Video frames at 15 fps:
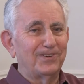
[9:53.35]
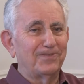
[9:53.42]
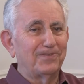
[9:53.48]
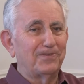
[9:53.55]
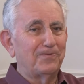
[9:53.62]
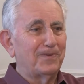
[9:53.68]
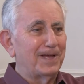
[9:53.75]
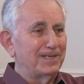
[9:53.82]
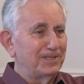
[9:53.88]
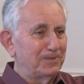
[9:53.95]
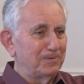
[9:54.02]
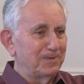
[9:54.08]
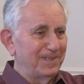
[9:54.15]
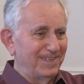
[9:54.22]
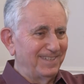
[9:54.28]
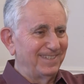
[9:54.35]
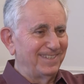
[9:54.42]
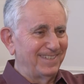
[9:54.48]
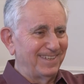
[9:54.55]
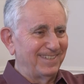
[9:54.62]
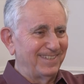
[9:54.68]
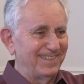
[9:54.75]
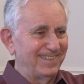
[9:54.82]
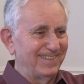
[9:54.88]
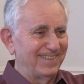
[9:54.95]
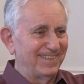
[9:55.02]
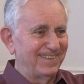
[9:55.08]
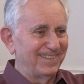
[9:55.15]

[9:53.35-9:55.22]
of the Weizmann Institute.